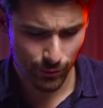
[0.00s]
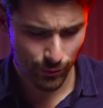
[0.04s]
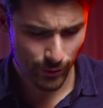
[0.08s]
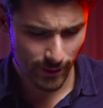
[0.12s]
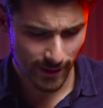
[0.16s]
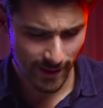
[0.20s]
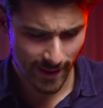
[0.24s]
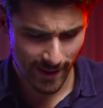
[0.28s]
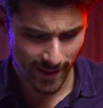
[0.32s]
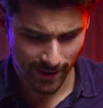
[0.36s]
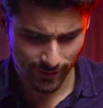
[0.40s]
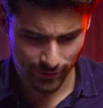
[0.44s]

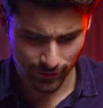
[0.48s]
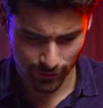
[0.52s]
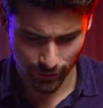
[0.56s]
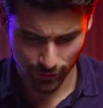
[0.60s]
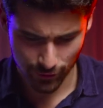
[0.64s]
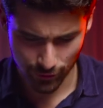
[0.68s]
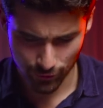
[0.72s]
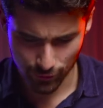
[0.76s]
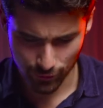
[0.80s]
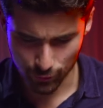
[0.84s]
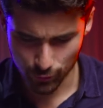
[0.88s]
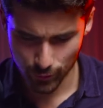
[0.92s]
really has
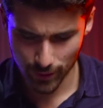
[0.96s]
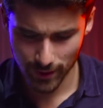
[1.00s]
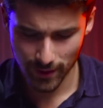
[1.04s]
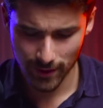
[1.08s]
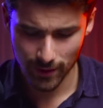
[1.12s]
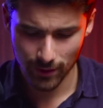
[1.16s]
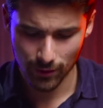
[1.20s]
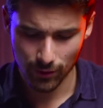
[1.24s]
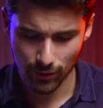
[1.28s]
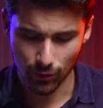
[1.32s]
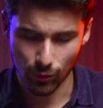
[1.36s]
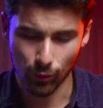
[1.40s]

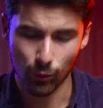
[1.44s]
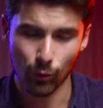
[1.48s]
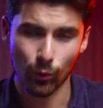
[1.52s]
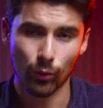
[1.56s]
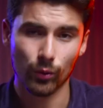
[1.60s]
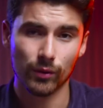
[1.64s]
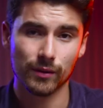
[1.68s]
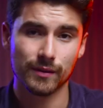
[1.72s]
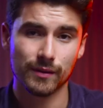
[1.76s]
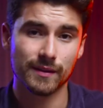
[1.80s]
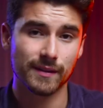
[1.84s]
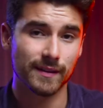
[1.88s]
three
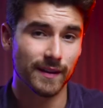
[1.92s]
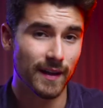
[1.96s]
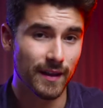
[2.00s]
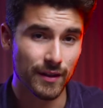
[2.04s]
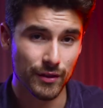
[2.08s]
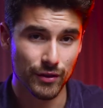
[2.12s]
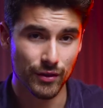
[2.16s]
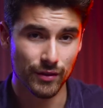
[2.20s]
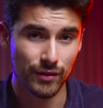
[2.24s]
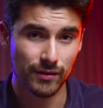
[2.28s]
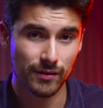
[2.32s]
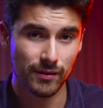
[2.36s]
core
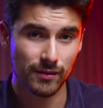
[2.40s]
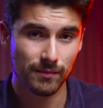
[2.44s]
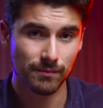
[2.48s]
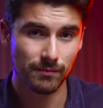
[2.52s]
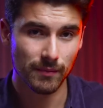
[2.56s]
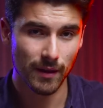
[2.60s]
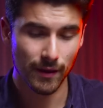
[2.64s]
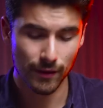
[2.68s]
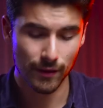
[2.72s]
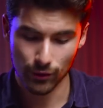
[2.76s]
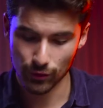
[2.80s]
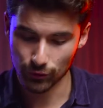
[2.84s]
stages,
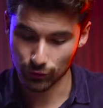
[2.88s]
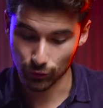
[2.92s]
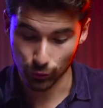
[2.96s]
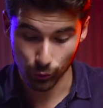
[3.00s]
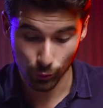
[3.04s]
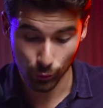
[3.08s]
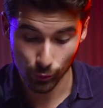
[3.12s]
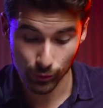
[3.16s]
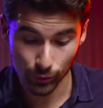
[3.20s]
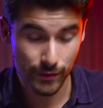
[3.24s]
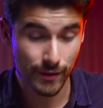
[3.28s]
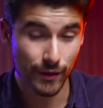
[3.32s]
and there are
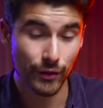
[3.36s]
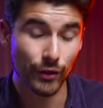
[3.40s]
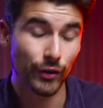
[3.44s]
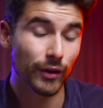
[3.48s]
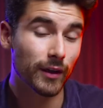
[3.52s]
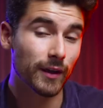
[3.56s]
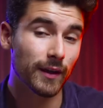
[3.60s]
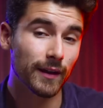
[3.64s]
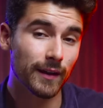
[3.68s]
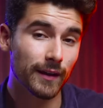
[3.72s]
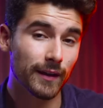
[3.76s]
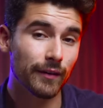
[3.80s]
tools that you're
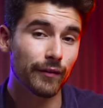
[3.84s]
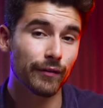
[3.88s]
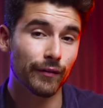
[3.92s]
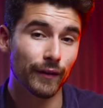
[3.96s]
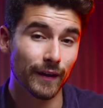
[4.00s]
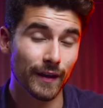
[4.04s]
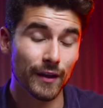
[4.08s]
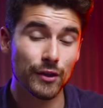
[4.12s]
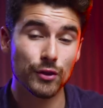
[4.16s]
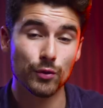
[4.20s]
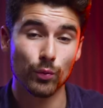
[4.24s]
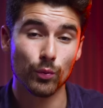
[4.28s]
going to need for
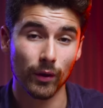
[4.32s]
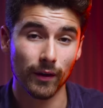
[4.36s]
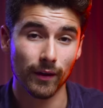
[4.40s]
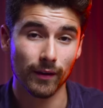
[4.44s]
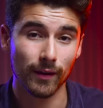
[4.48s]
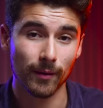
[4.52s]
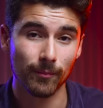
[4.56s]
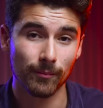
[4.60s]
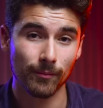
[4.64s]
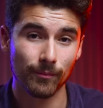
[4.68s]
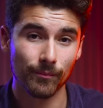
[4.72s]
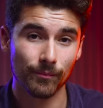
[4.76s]
each one of
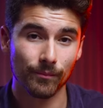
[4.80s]
them.